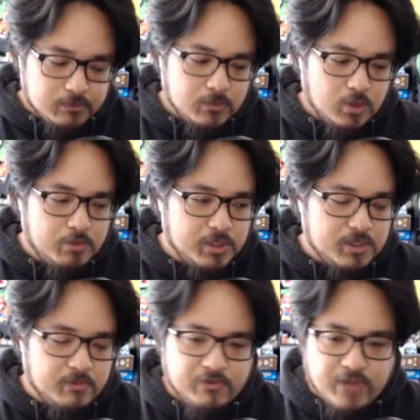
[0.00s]
You bring
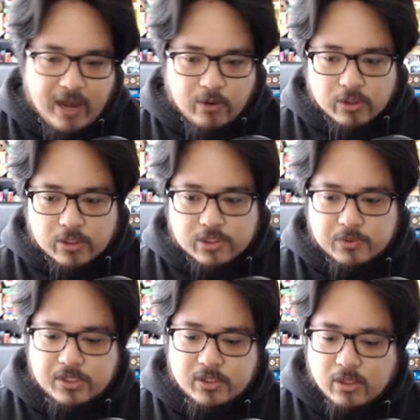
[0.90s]
some flowers.
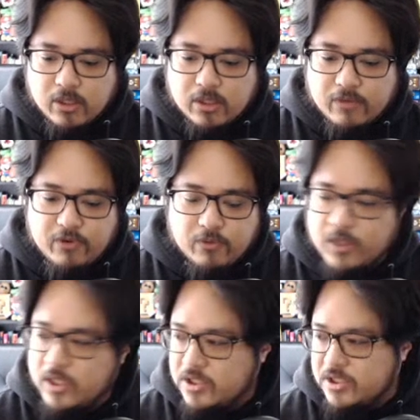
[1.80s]
If you're
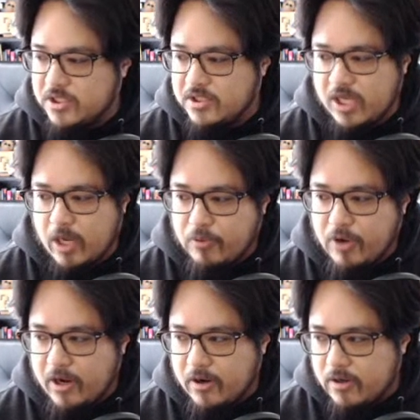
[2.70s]
religious, you say a
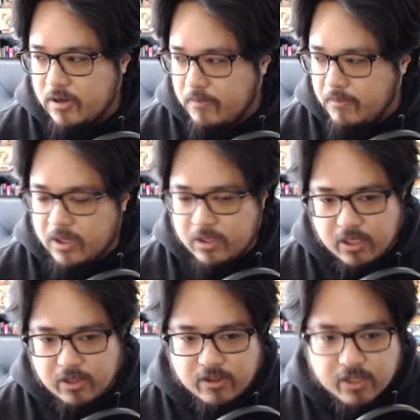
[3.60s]
prayer. But
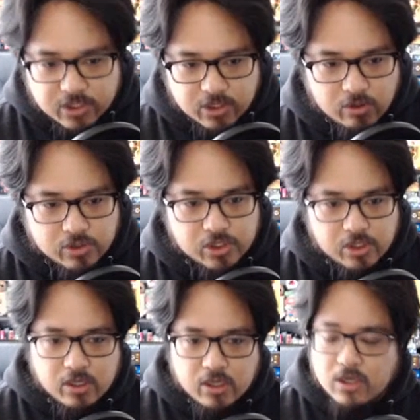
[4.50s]
in this
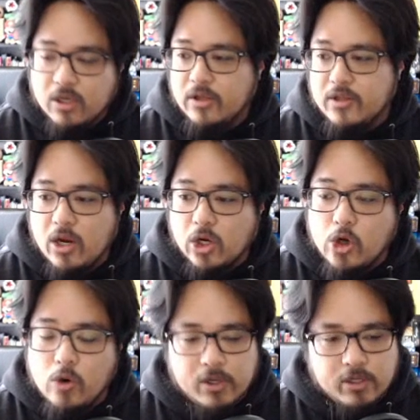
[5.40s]
culture, they are
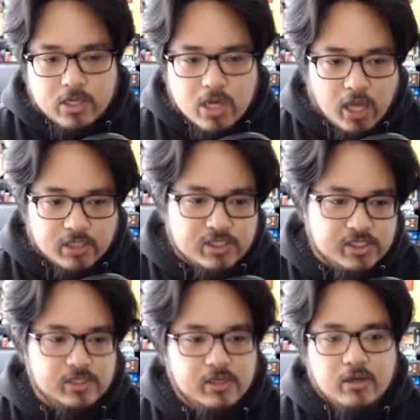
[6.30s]
going
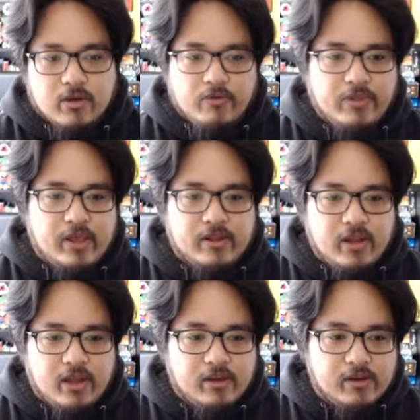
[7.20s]
nuts. They
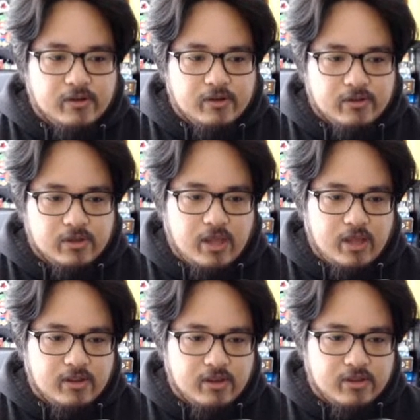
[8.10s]
look
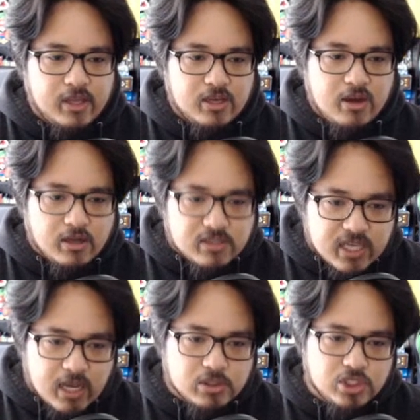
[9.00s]
at that. They cut
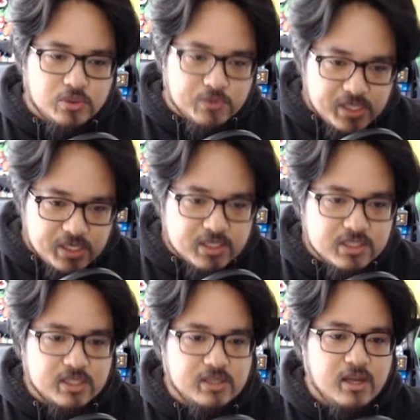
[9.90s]
down
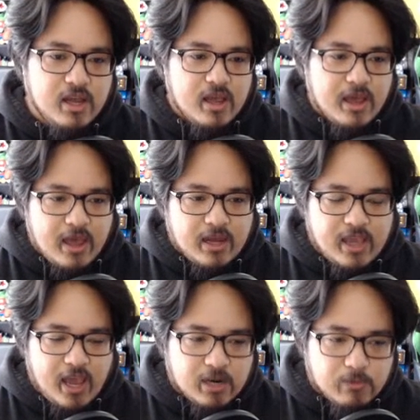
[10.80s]
trees, and any
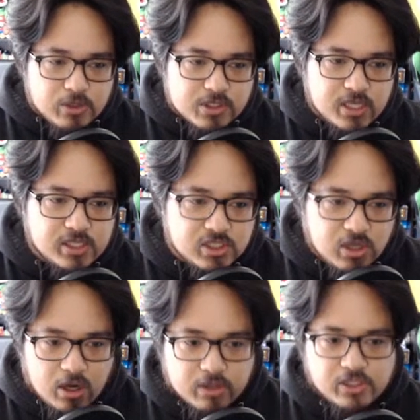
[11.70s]
animals they
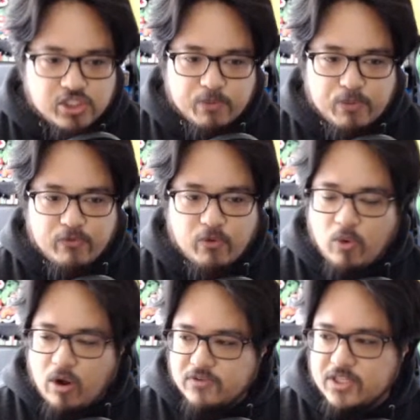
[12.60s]
saw, they jump over
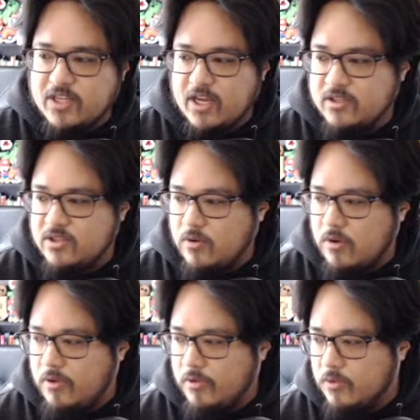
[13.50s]
walls and dance
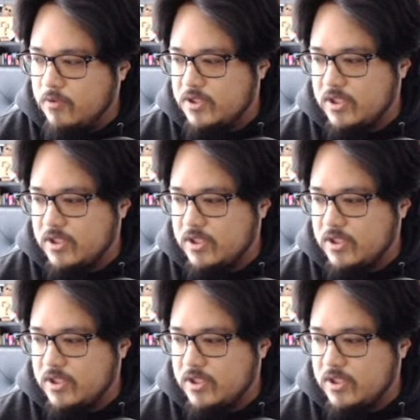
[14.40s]
on the roofs.